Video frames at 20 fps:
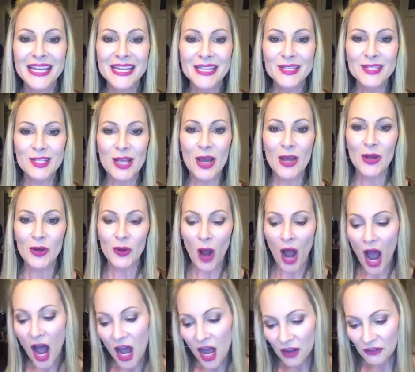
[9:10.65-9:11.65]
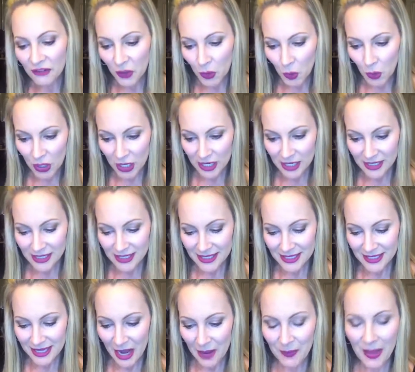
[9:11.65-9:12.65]
So of
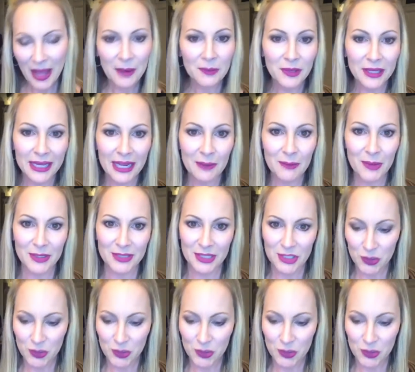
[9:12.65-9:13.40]
course, I'm looking at most.